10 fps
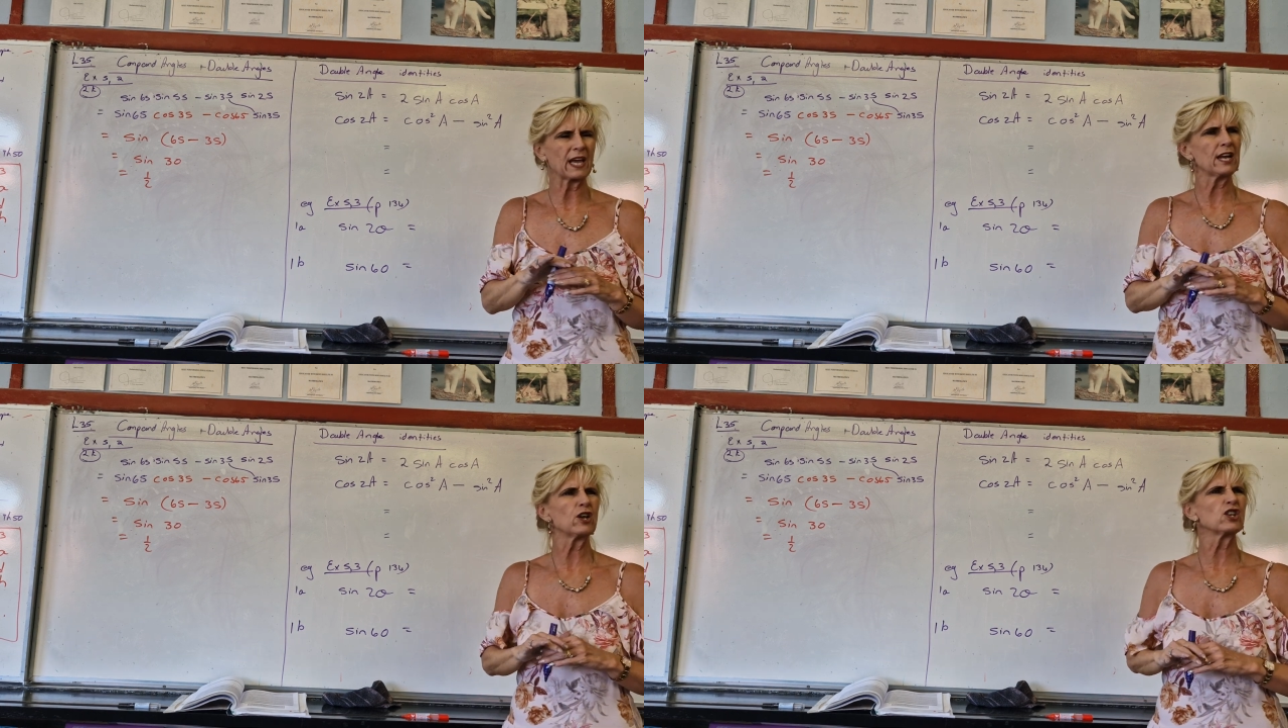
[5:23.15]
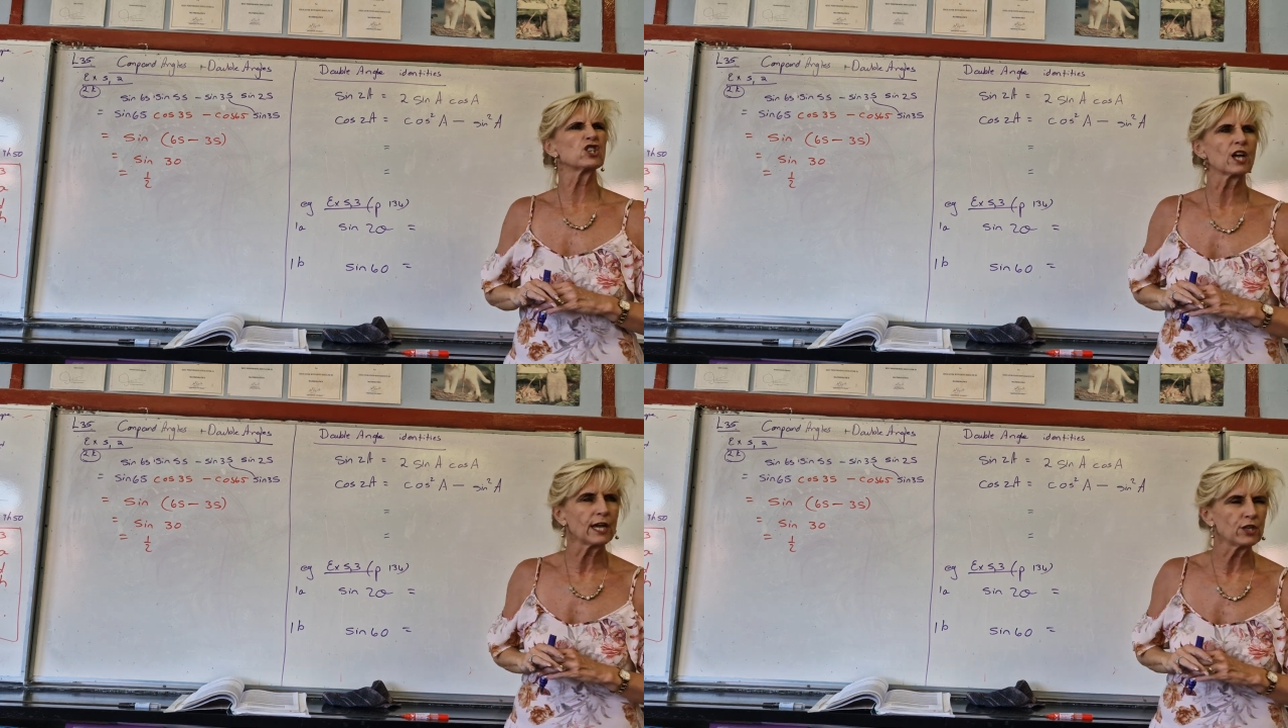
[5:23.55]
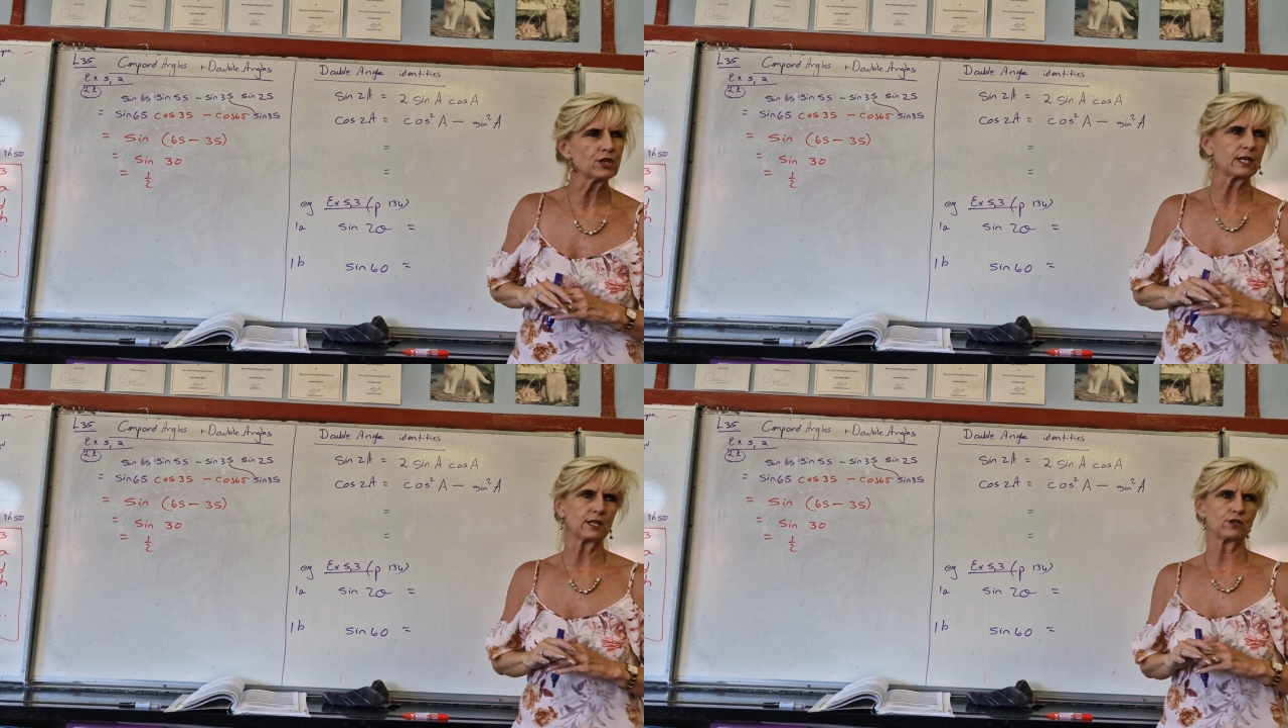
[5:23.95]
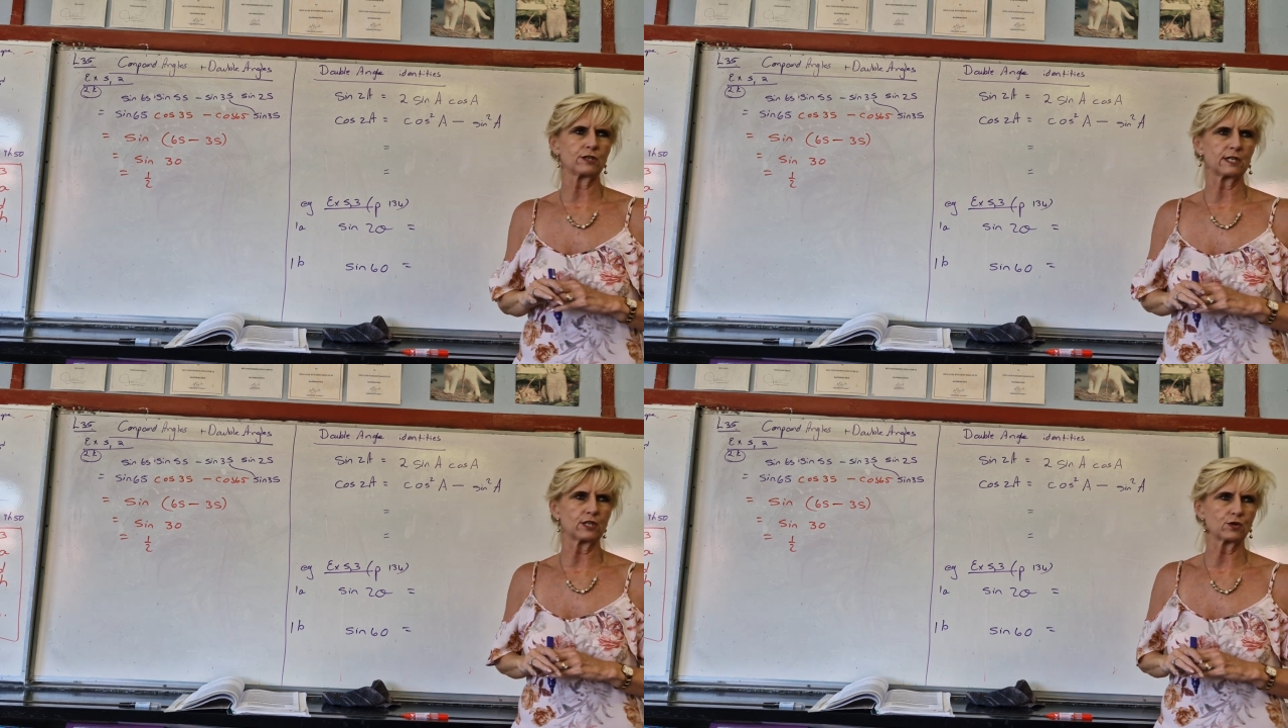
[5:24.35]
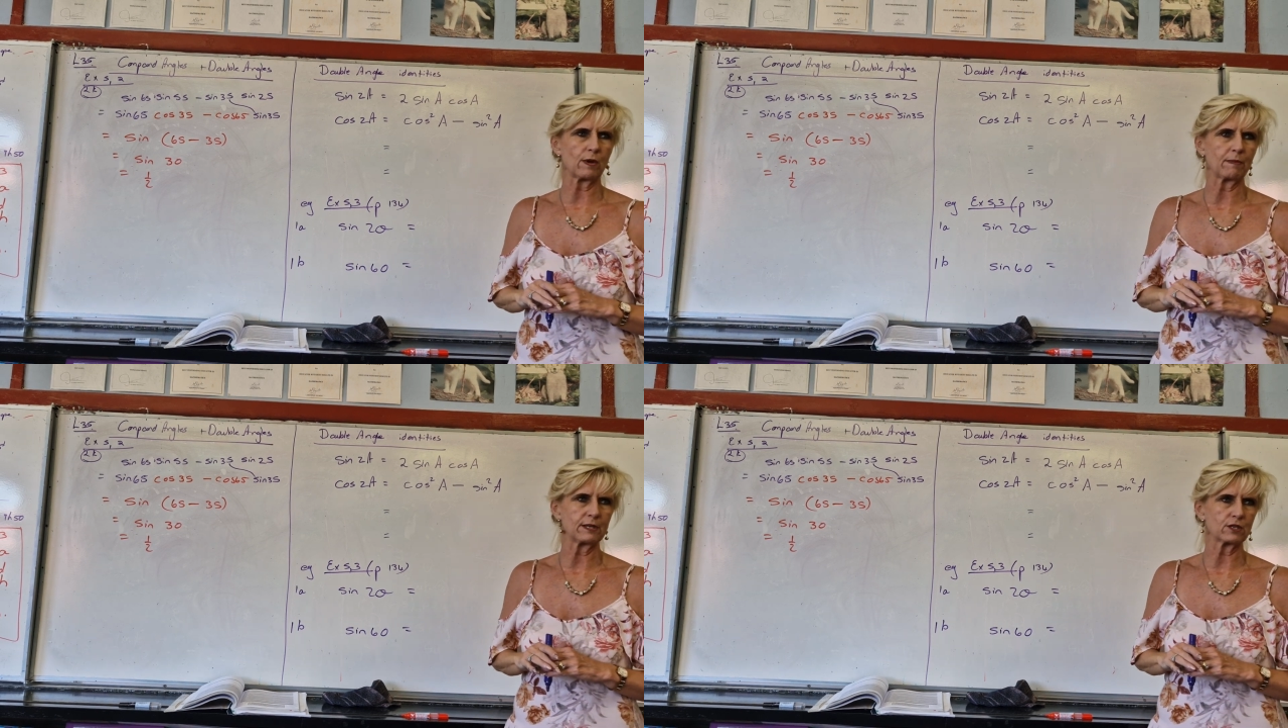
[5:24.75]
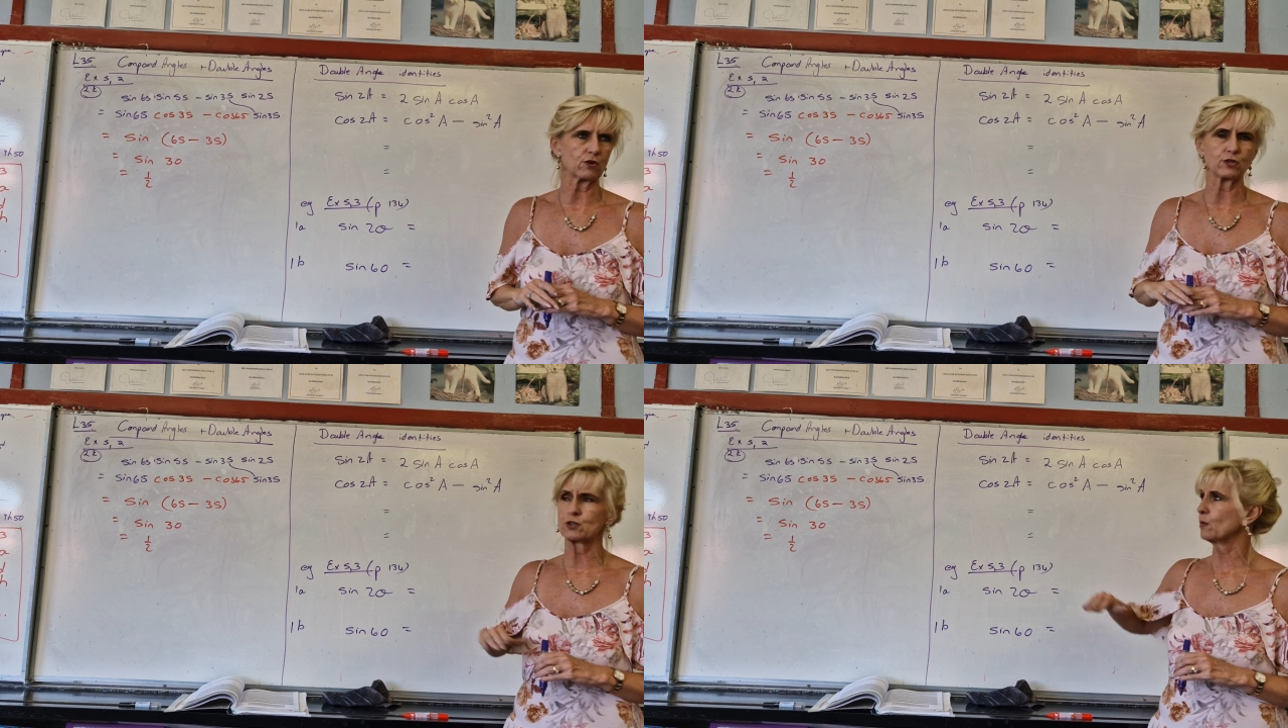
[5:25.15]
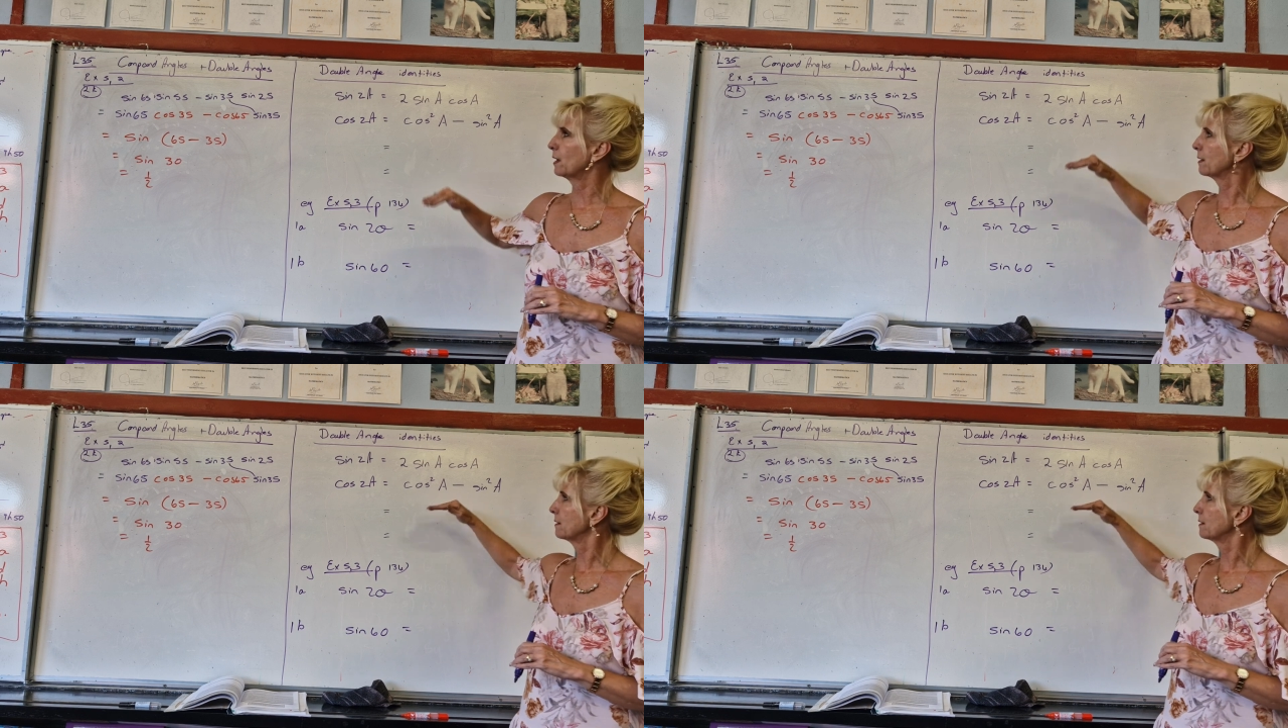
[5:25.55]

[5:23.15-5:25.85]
Can I not change it into sin squared plus cos squared?